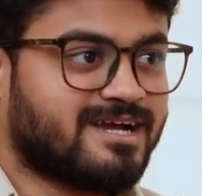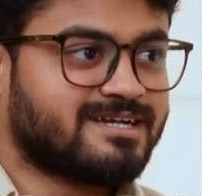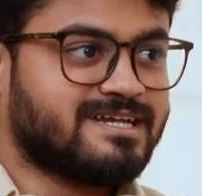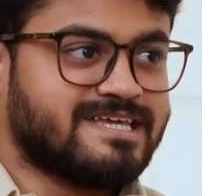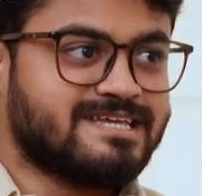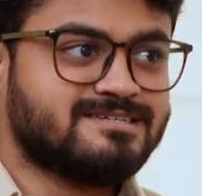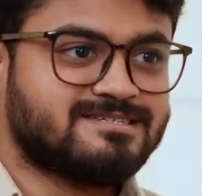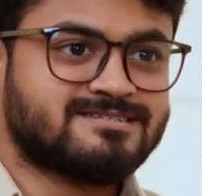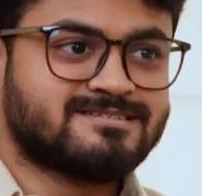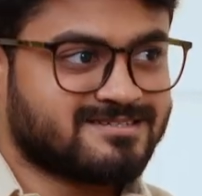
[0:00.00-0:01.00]
And
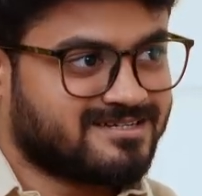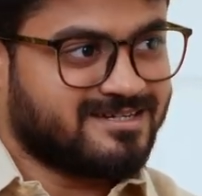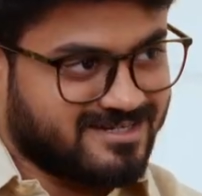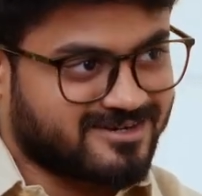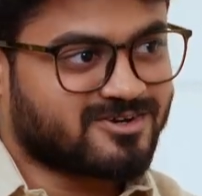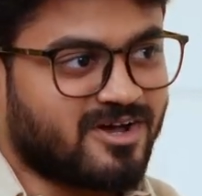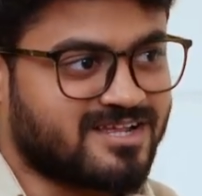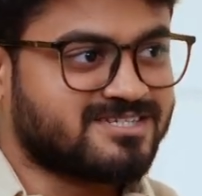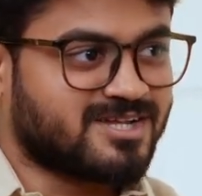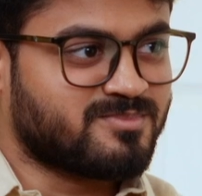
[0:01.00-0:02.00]
he's our
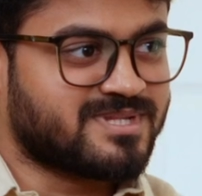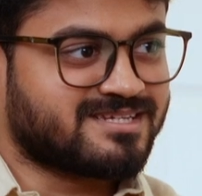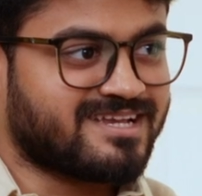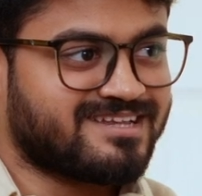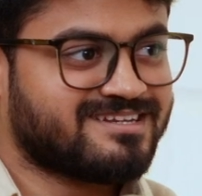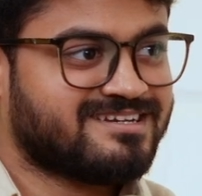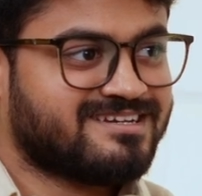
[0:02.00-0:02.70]
college alumnus again.